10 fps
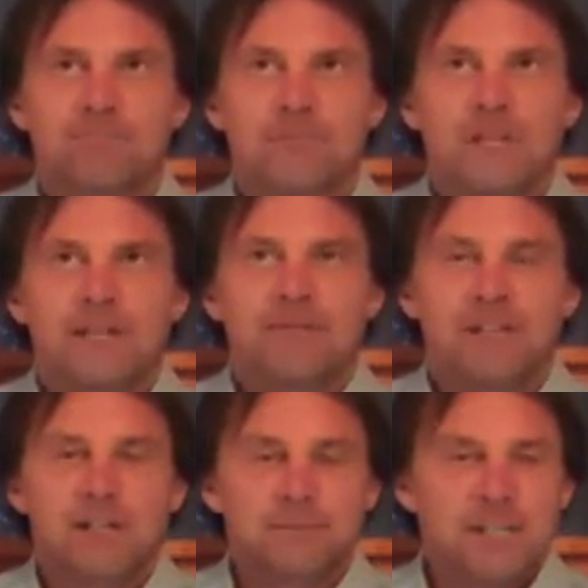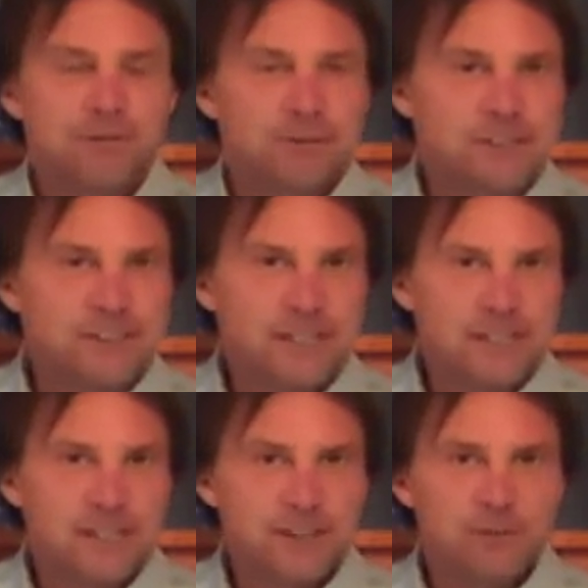If it comes out through the
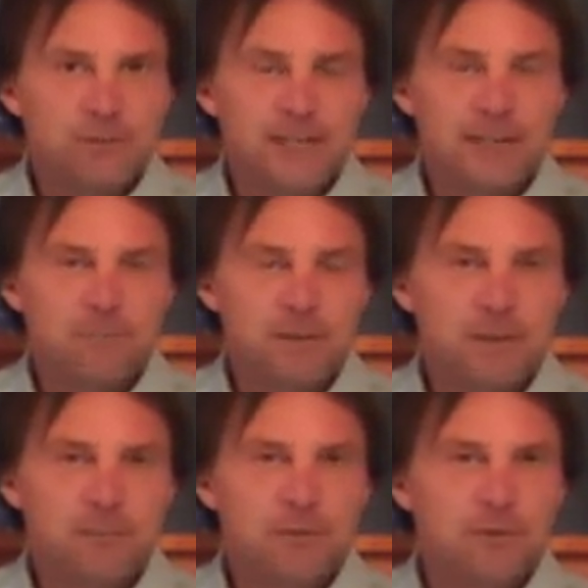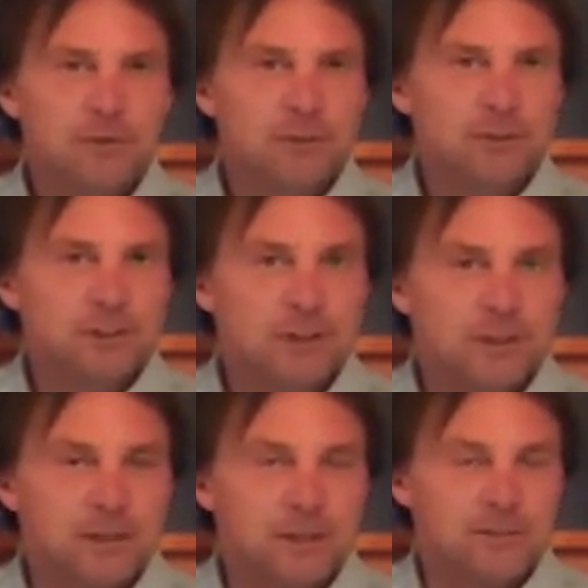skin, you may get pimples.
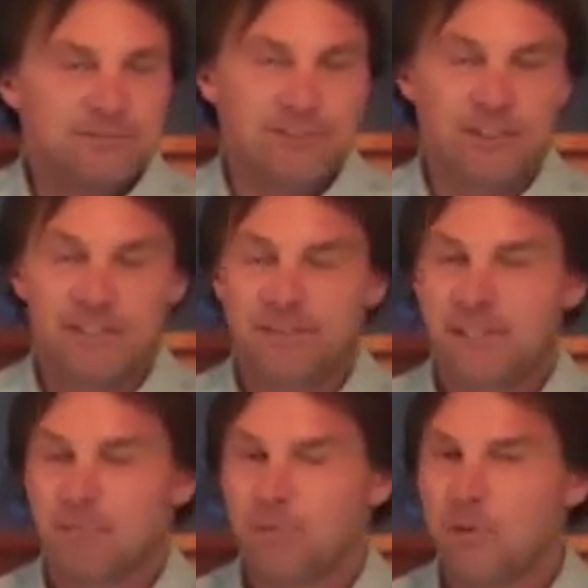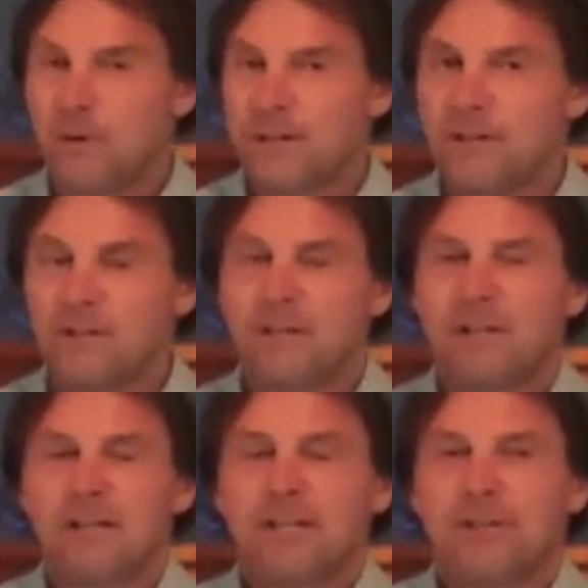You can get a boil.
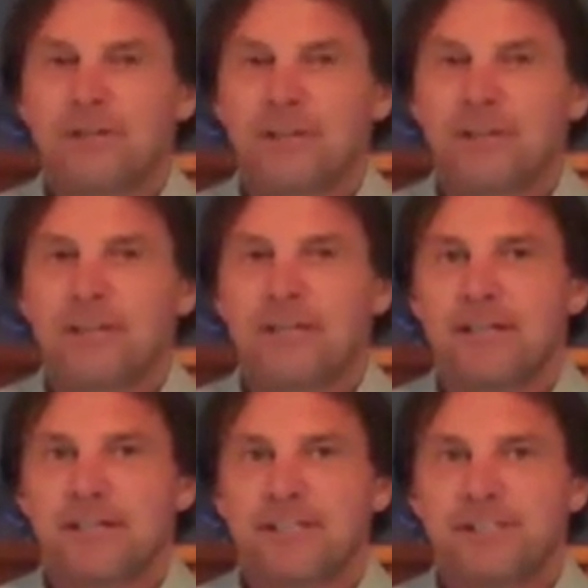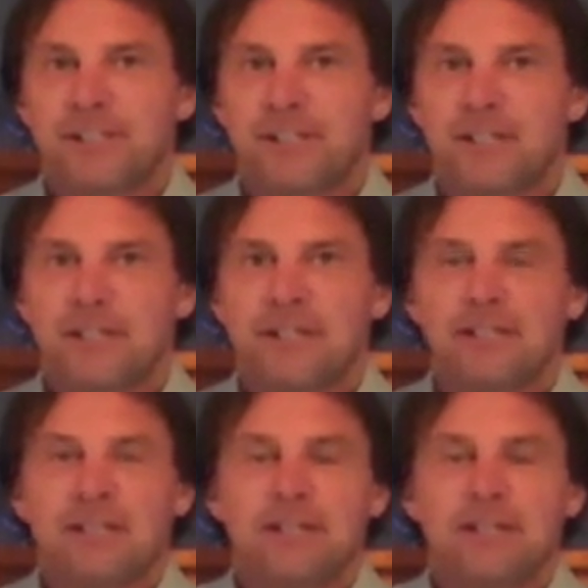You can get itching,